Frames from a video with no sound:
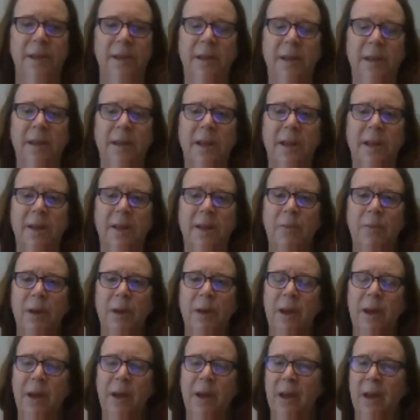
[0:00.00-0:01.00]
And then when
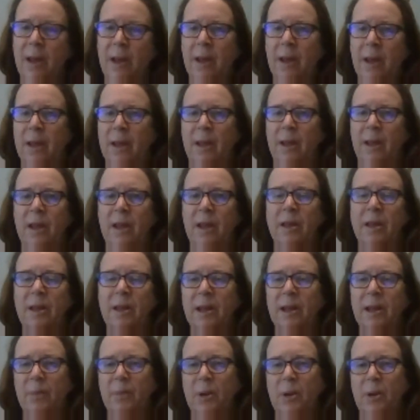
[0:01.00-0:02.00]
I ended
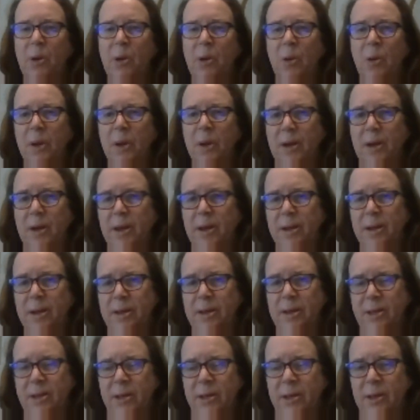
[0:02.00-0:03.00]
up going
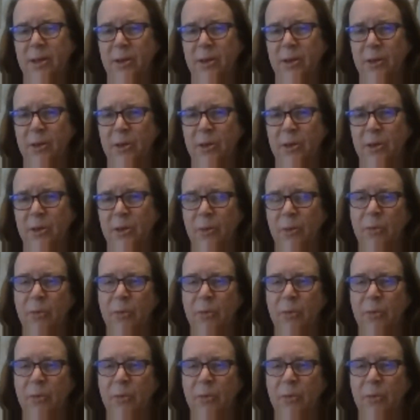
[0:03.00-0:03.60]
into